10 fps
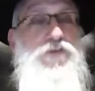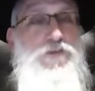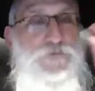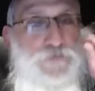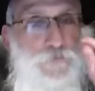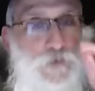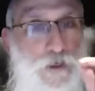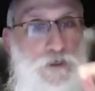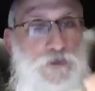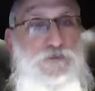the
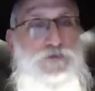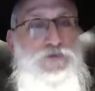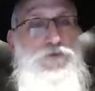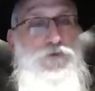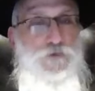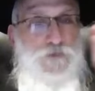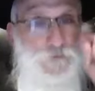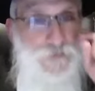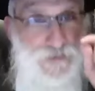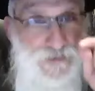frogs know
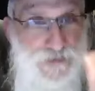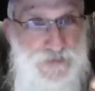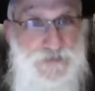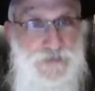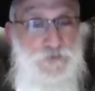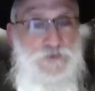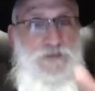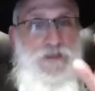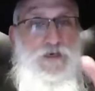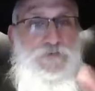they're going to get killed in
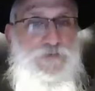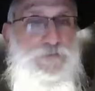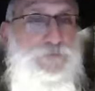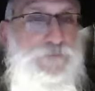the oven.